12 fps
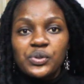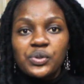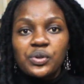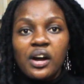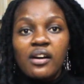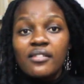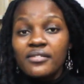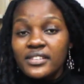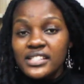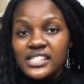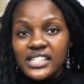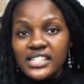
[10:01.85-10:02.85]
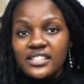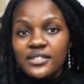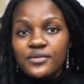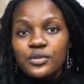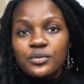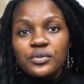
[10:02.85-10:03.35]
So our first
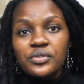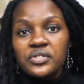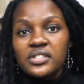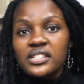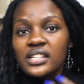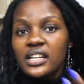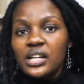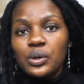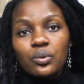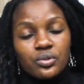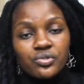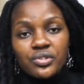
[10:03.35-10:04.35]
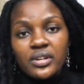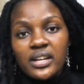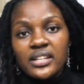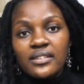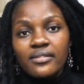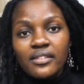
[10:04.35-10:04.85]
interview was was
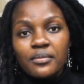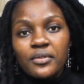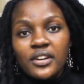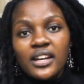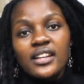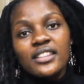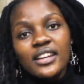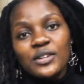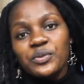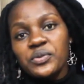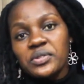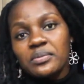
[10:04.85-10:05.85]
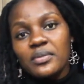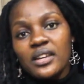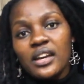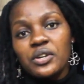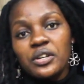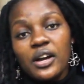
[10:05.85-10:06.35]
run in February, and that was
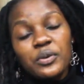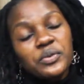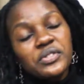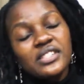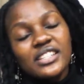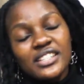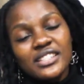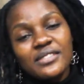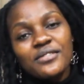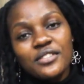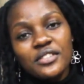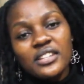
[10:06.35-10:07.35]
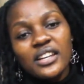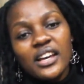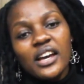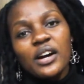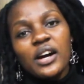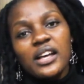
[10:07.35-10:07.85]
me. I, I was interviewed
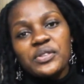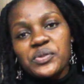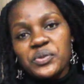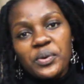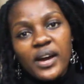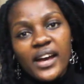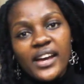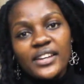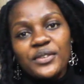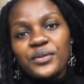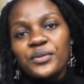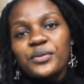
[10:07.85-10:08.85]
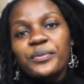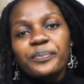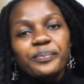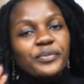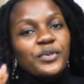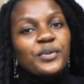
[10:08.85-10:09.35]
as to why you know
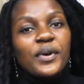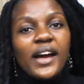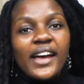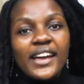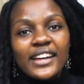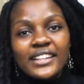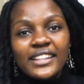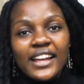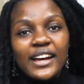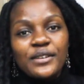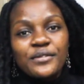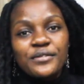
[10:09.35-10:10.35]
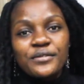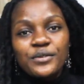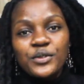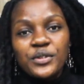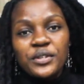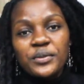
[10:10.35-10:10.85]
why I
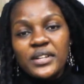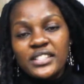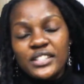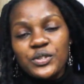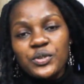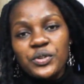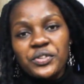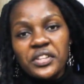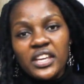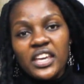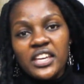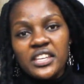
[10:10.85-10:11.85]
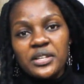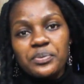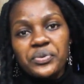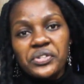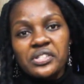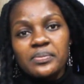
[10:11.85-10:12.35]
love doing what I do on the
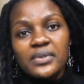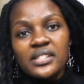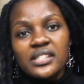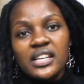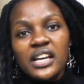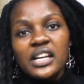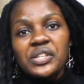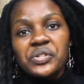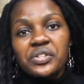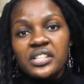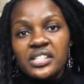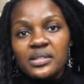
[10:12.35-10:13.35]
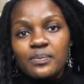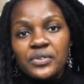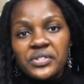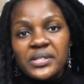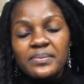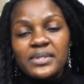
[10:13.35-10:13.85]
Kenyan book space. So this
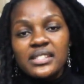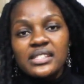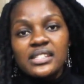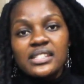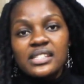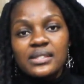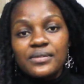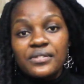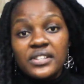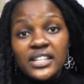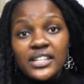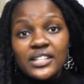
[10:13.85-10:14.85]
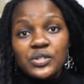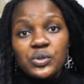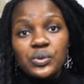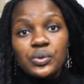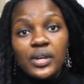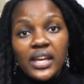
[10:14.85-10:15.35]
book space is free
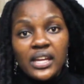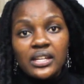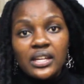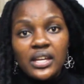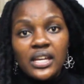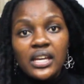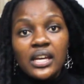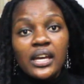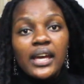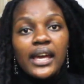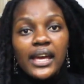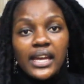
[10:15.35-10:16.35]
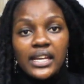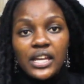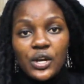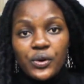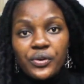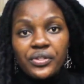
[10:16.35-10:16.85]
to any
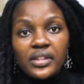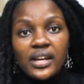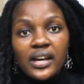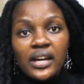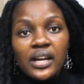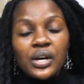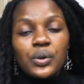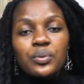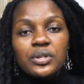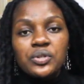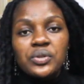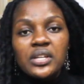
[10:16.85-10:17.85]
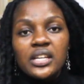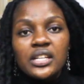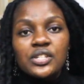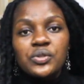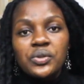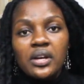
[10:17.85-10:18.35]
any author. We're doing
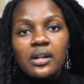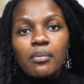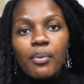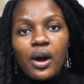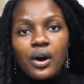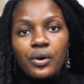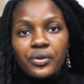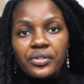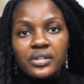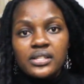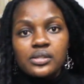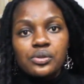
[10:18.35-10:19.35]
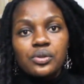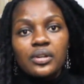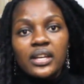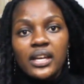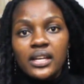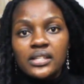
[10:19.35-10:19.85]
it to help our authors, you
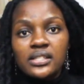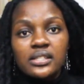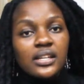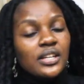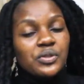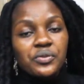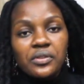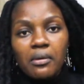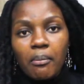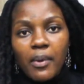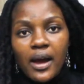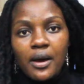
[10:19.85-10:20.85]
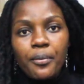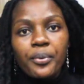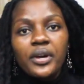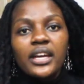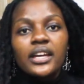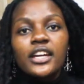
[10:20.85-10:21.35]
know, get get on the
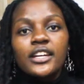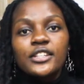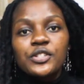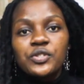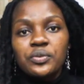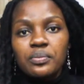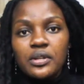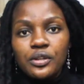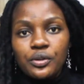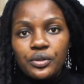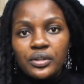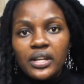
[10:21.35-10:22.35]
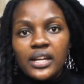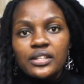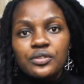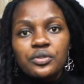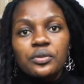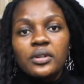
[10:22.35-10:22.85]
map, get to be known,
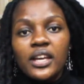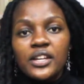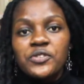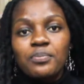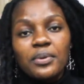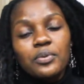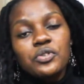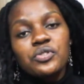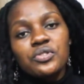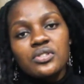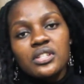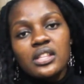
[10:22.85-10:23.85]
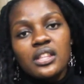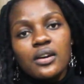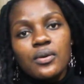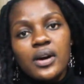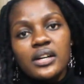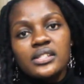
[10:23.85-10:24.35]
and you know, get people to read
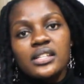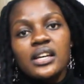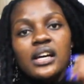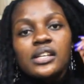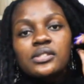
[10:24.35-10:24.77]
their works.